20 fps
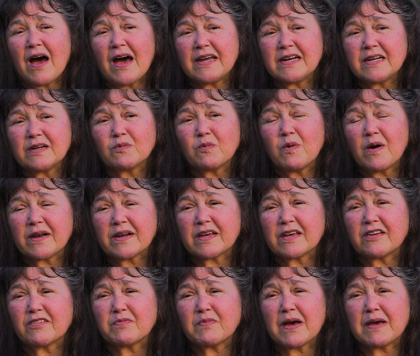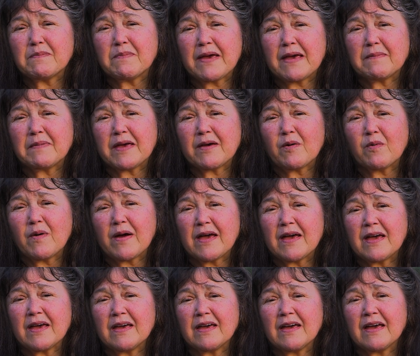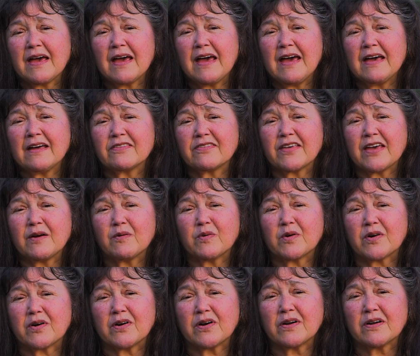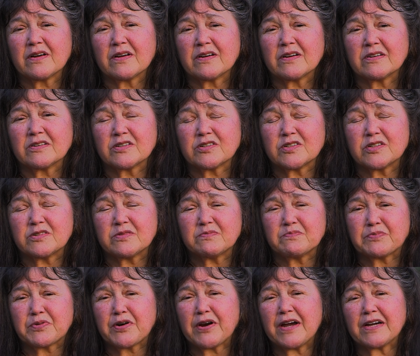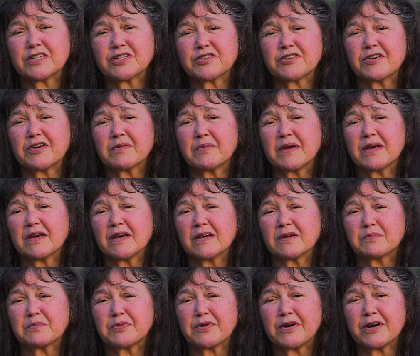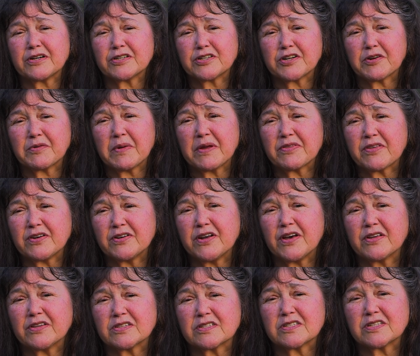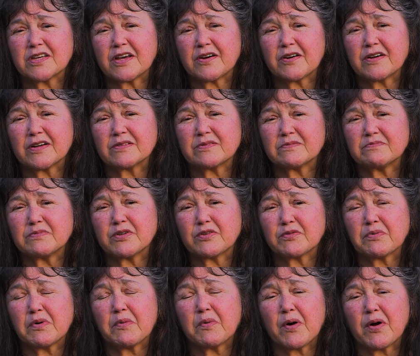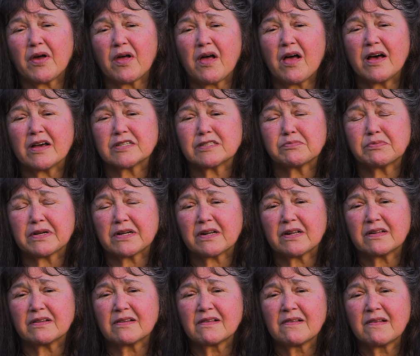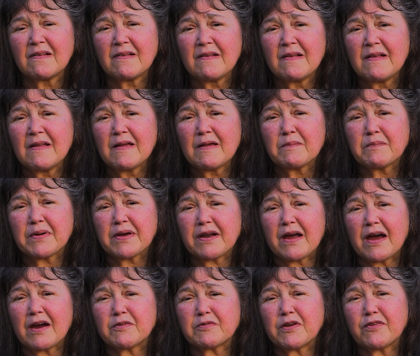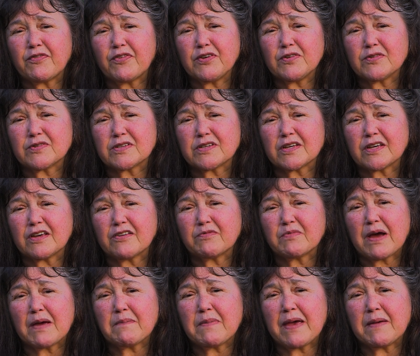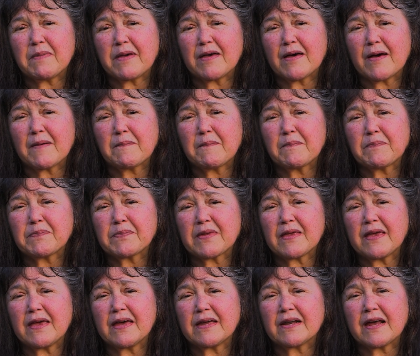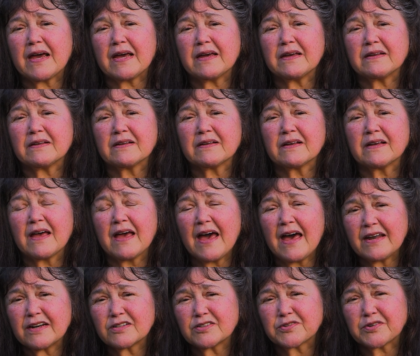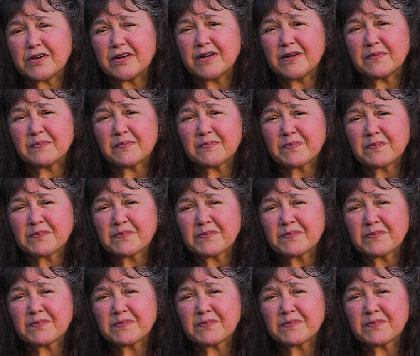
I didn't want to give my baby away, and they were pressuring me and pressuring me, the nuns there at Booth Memorial Hospital. But I refused to give my baby up. And I had a dream